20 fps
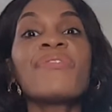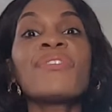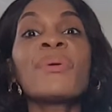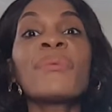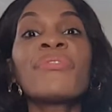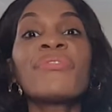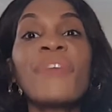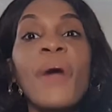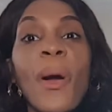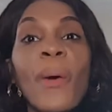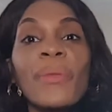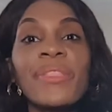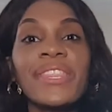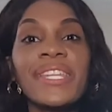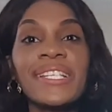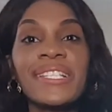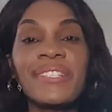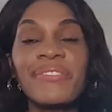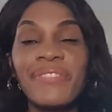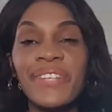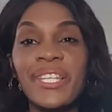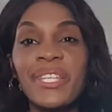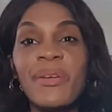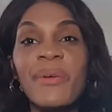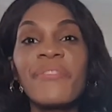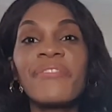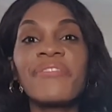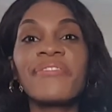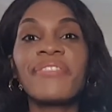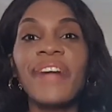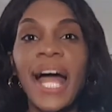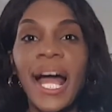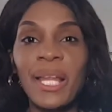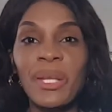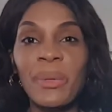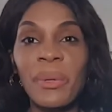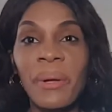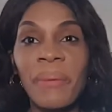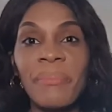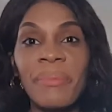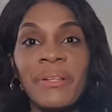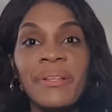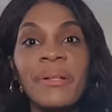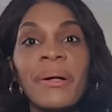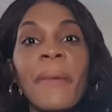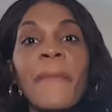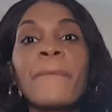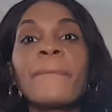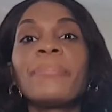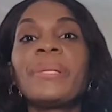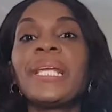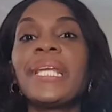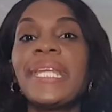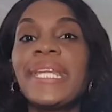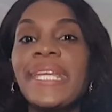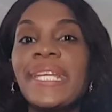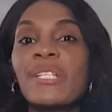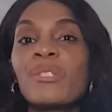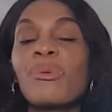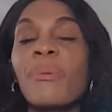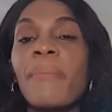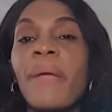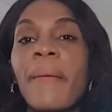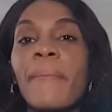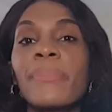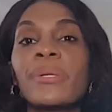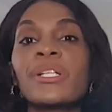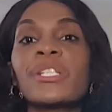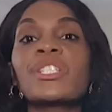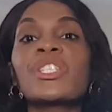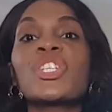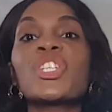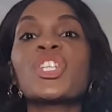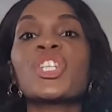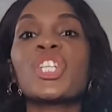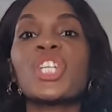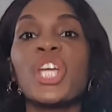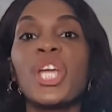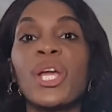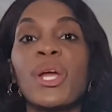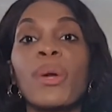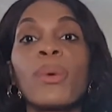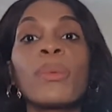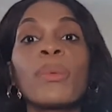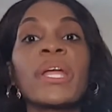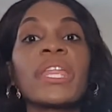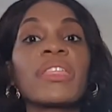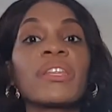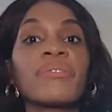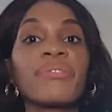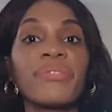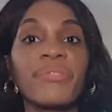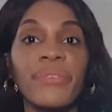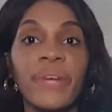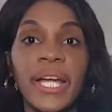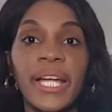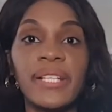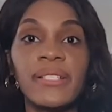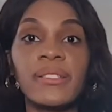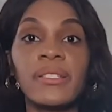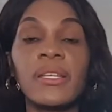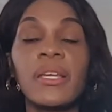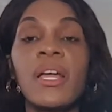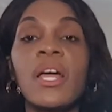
you found this video valuable, please remember to share with a friend.